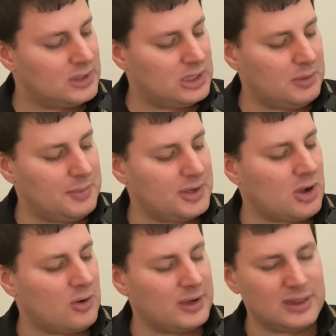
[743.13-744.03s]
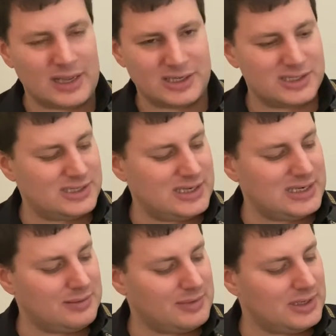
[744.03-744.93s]
it would be calling it like just
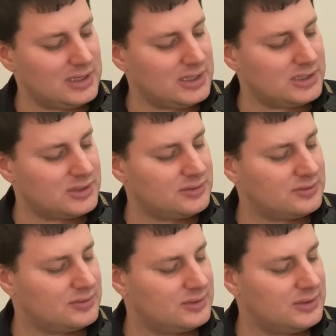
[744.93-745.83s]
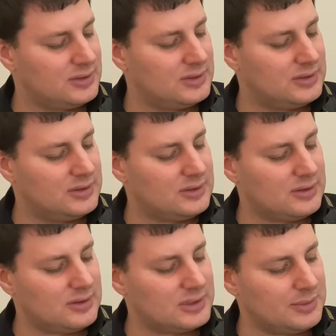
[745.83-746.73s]
D diminished
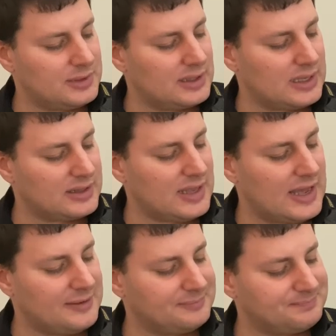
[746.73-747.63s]
or something like that.